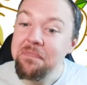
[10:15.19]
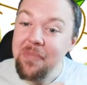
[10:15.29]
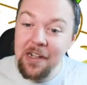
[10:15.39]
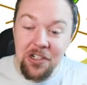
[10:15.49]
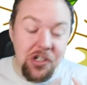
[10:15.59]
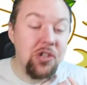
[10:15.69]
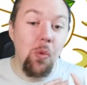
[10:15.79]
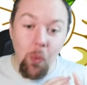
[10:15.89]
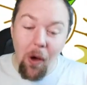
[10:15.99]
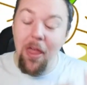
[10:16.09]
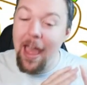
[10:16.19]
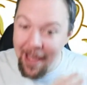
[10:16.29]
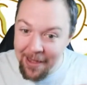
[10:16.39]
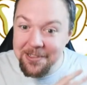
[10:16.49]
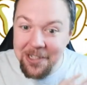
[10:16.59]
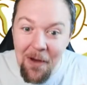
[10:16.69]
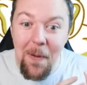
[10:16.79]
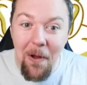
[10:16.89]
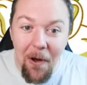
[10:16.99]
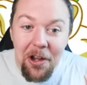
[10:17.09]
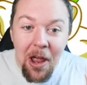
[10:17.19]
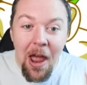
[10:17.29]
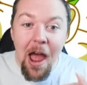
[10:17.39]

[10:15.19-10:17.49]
into just what the hell's going on